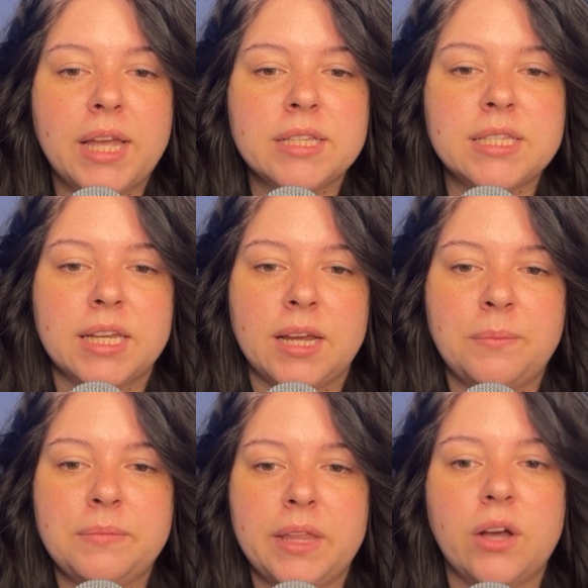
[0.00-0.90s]
and stand up.
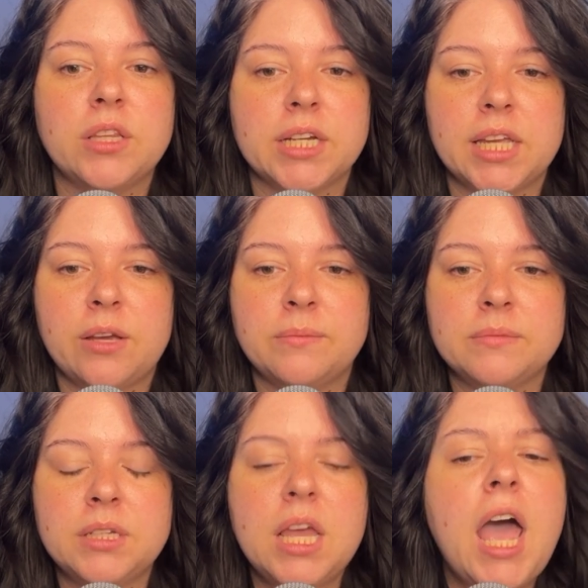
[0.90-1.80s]
They all look at you.
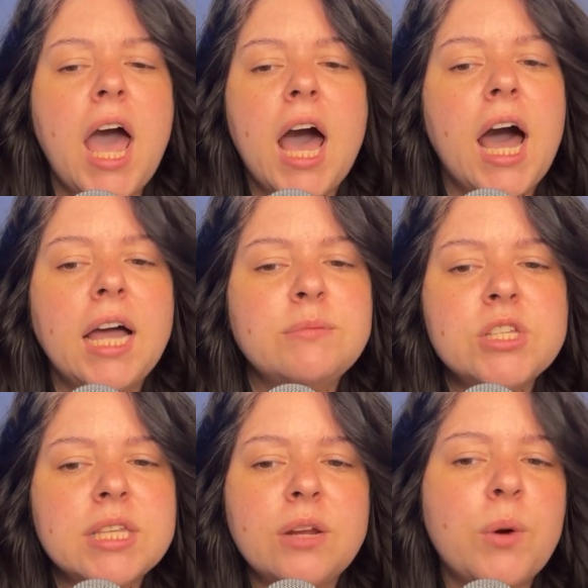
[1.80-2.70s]
I'm
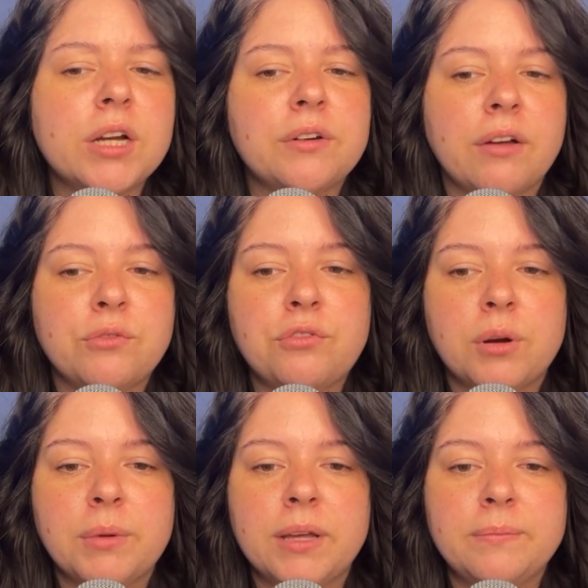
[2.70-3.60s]
just going to walk around for
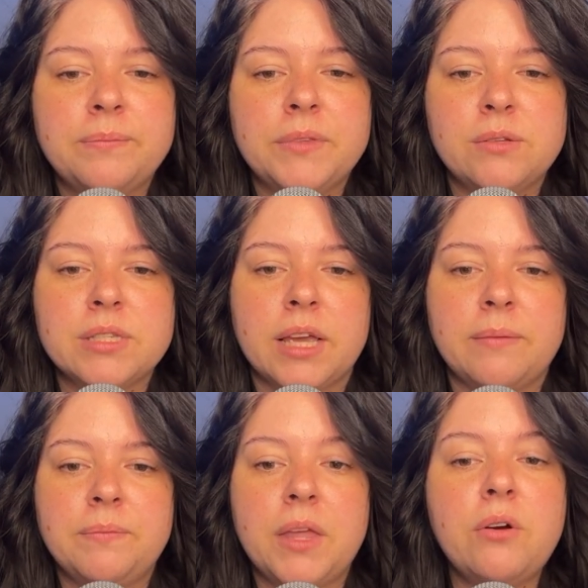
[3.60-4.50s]
a bit, you say.
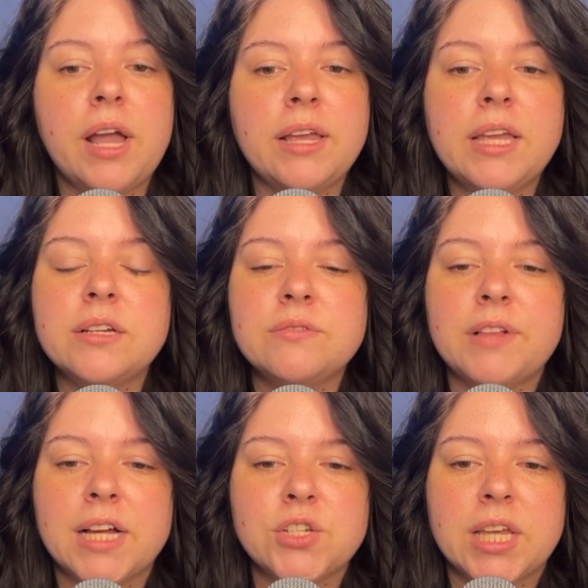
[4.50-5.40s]
Okay, here's a
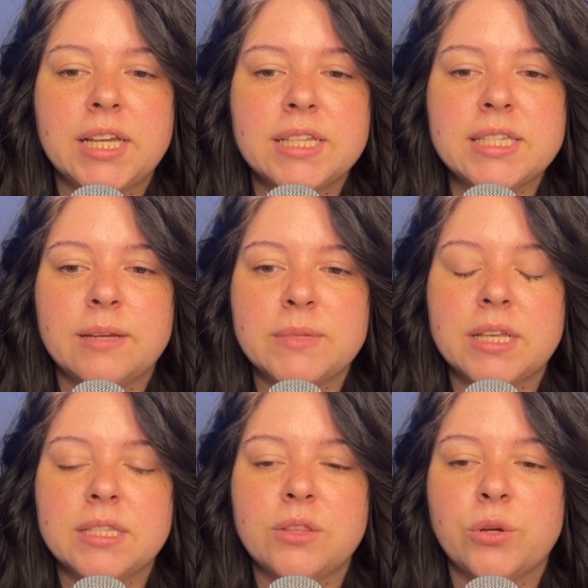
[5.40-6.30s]
flashlight, Sam
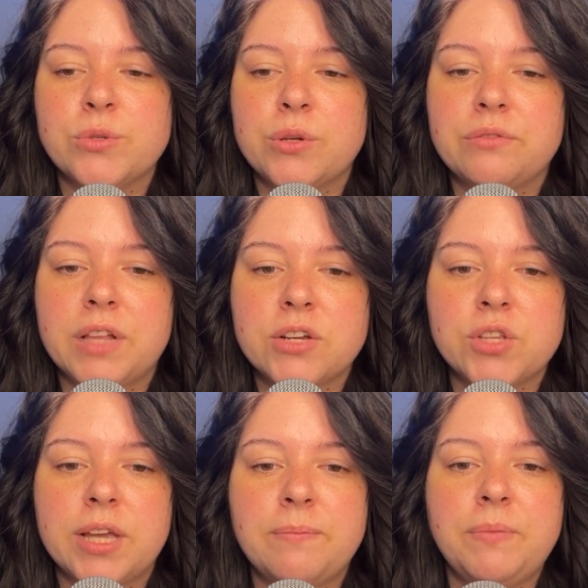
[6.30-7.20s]
says and throws you a
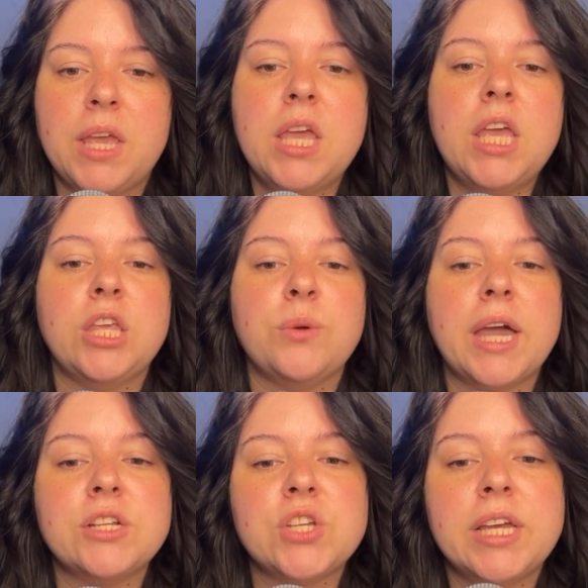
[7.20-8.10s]
flashlight. You
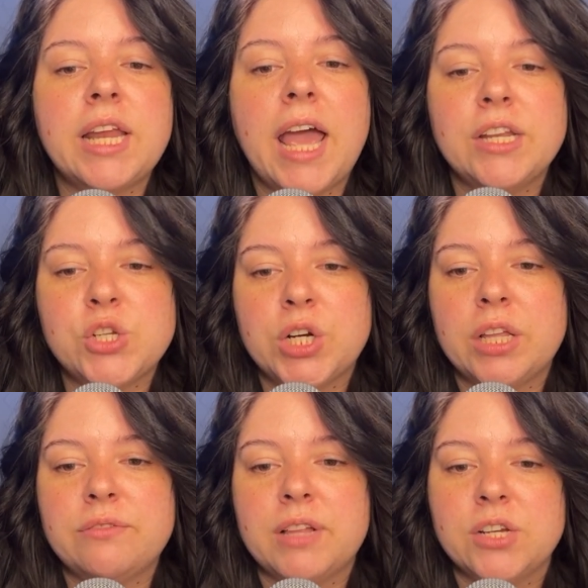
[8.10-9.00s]
catch it and turn on
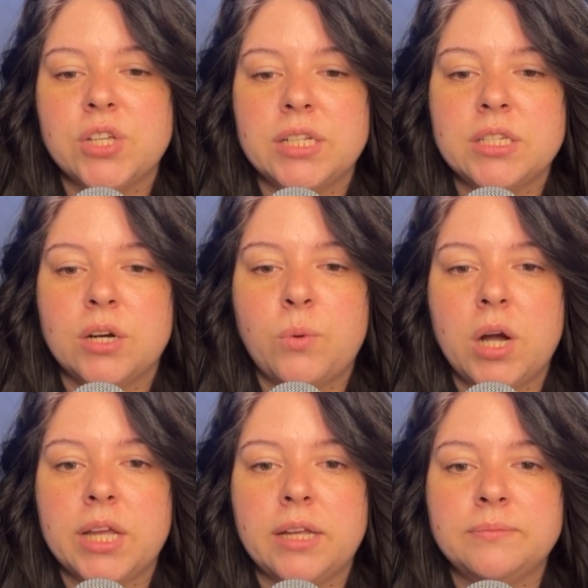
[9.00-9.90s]
the flashlight and start
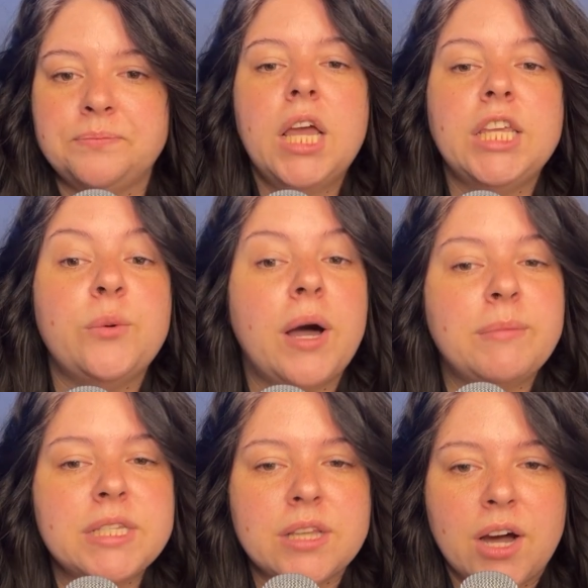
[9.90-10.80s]
walking. You hum
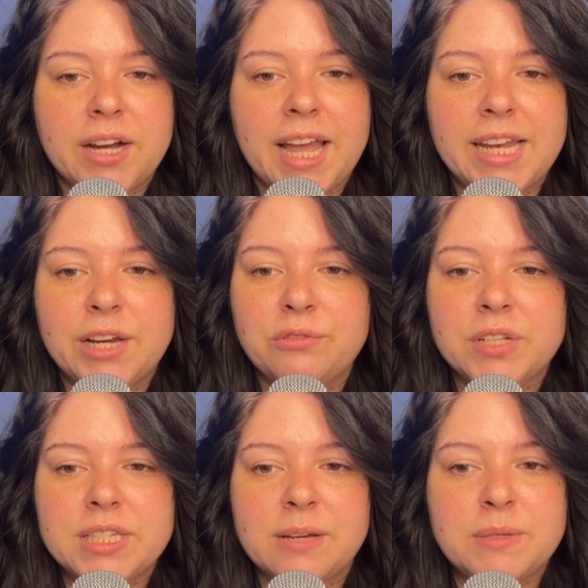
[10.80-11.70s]
a song and hear
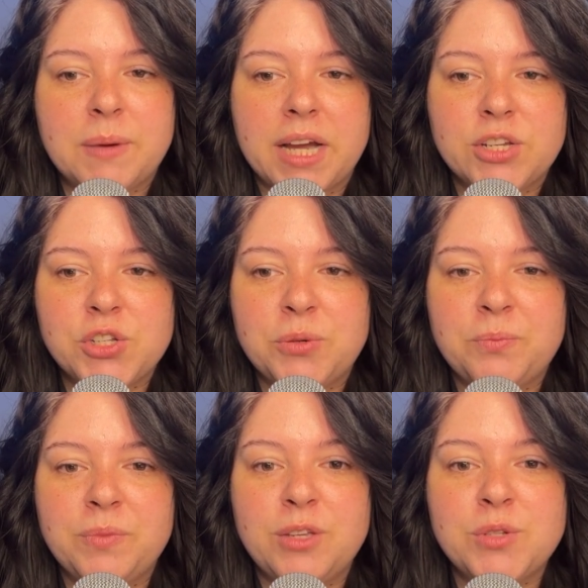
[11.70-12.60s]
footsteps behind you.
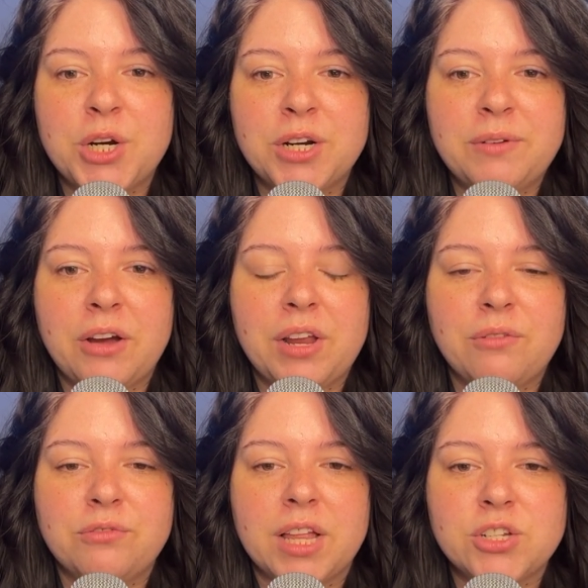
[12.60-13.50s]
You turn around
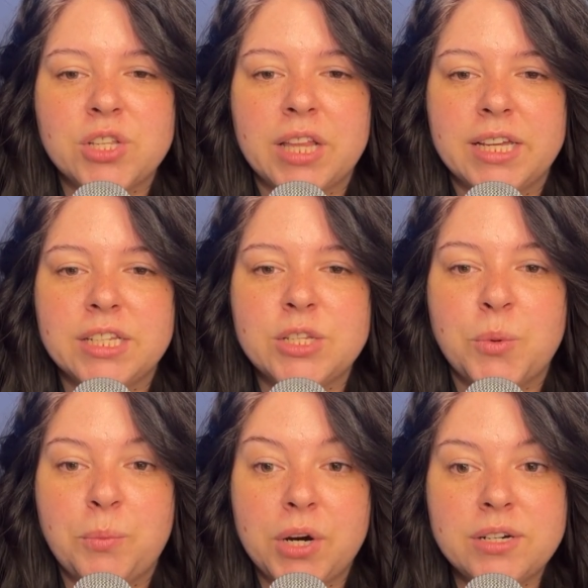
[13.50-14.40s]
and flash the light to
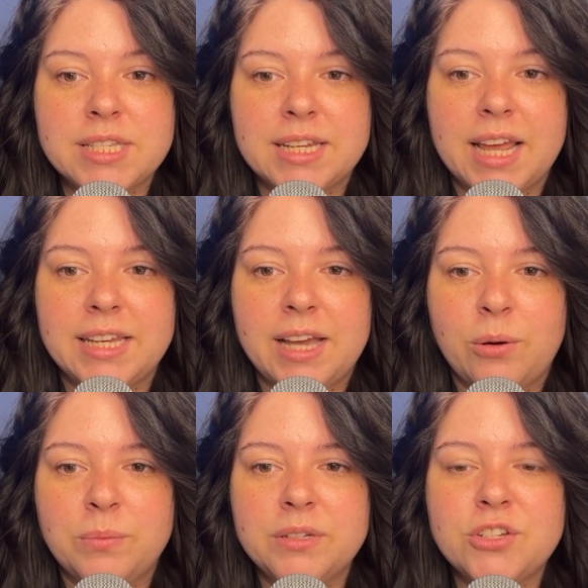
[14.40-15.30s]
a person and
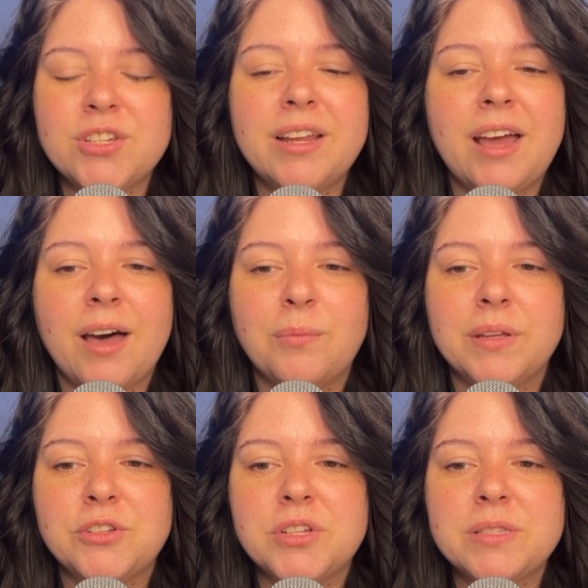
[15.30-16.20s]
yelp. Shut up,
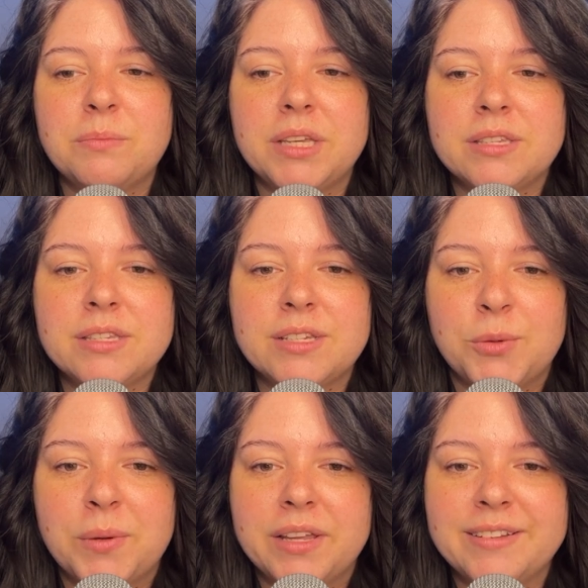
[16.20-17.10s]
it's just me,
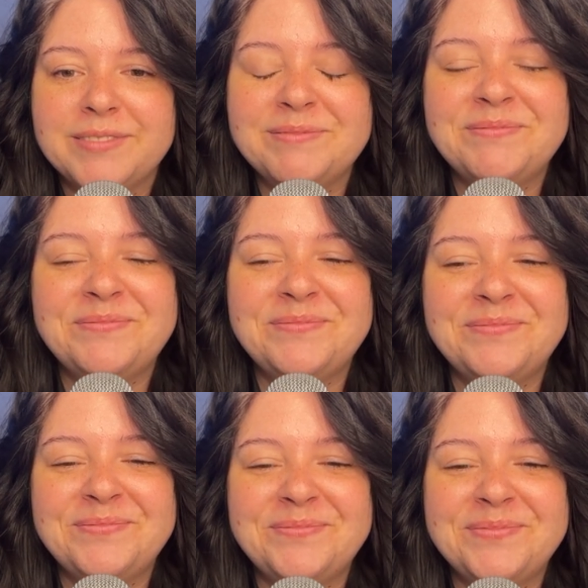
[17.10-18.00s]
stupid.
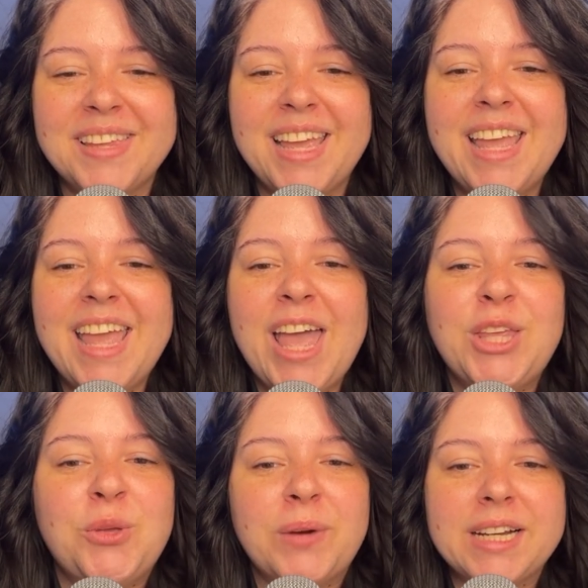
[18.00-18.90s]

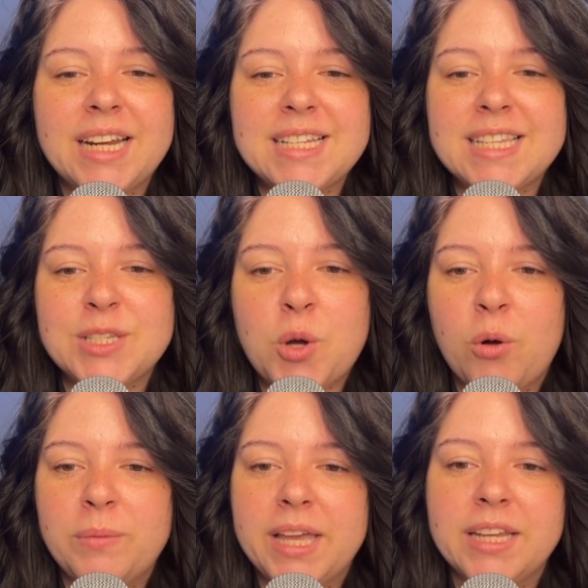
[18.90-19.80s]
You recognize it's
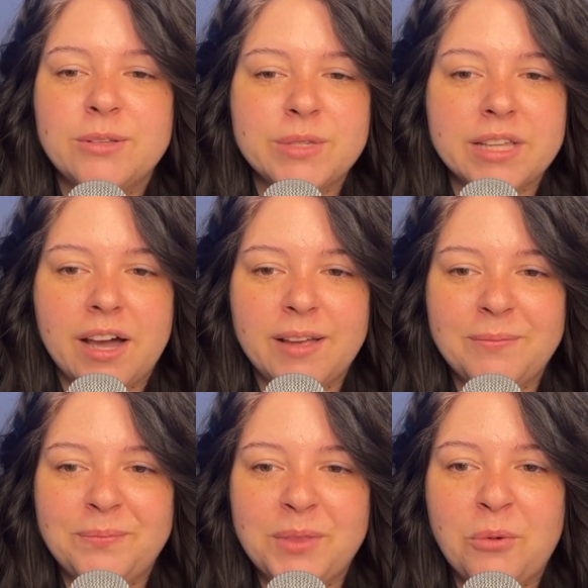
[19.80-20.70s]
Colby and you sigh.
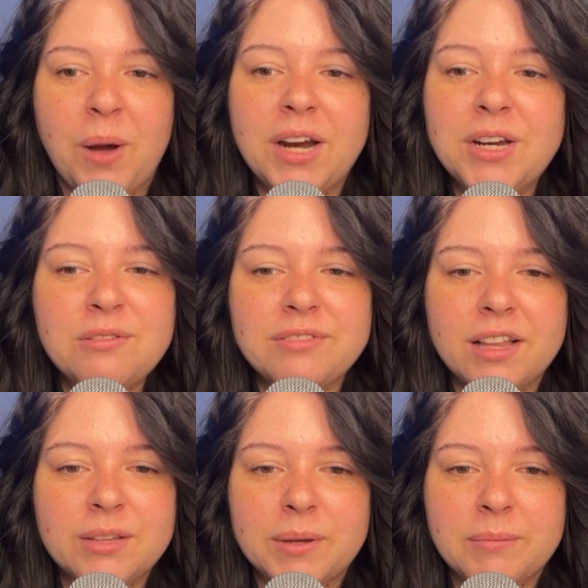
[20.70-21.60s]
Why are you
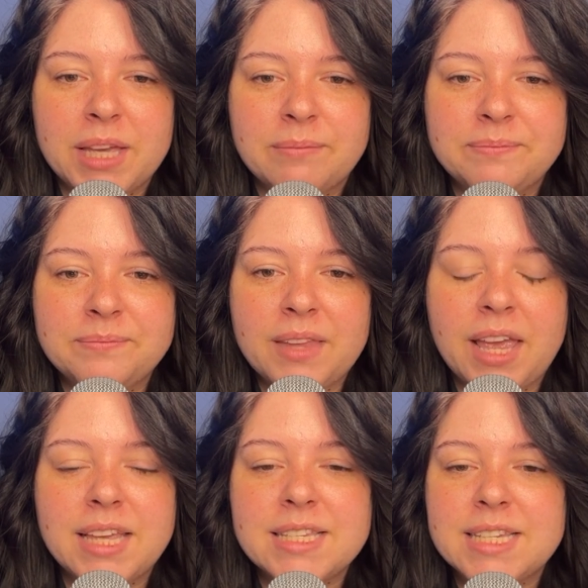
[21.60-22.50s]
following me?
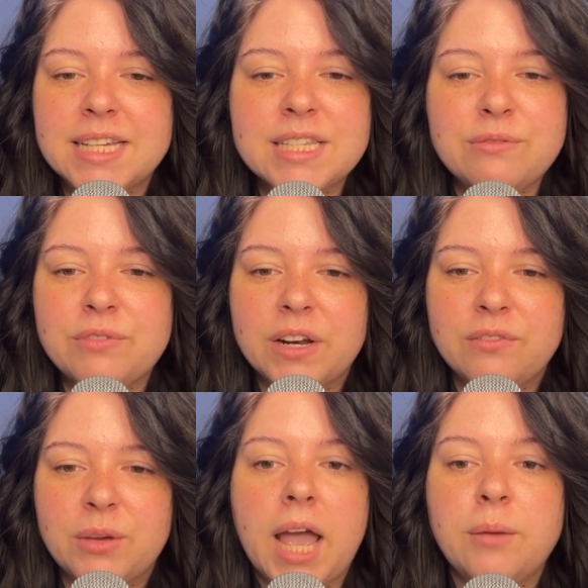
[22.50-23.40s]
He stands in front of
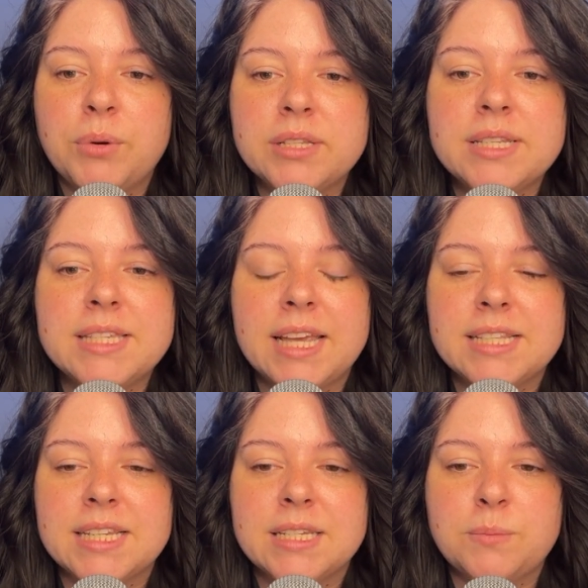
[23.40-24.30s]
you and puts his
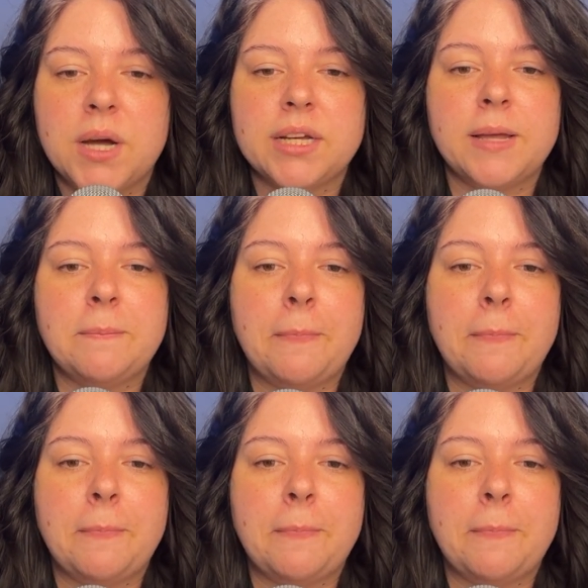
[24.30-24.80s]
hands in his pocket.